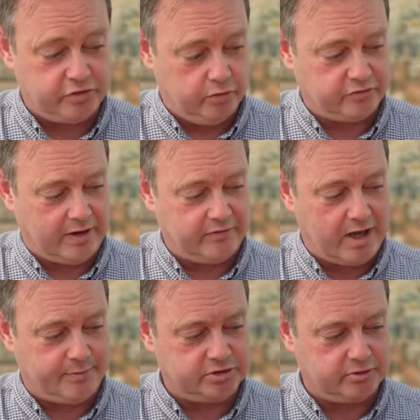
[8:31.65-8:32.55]
because you also have the
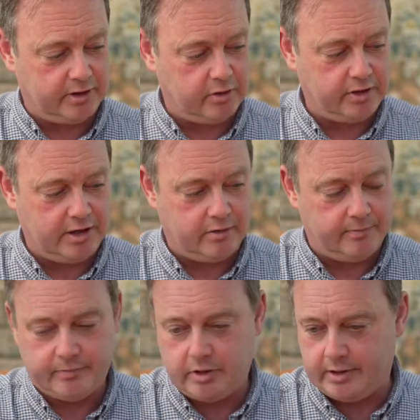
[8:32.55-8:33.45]
aperture ring on here,
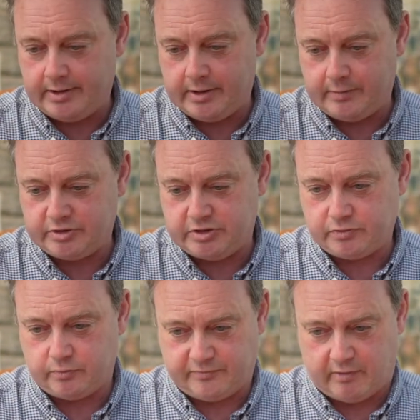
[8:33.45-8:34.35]
which is
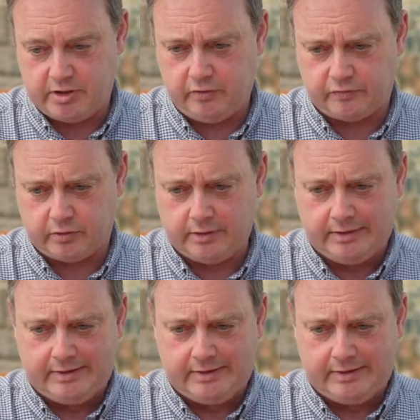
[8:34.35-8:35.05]
very useful.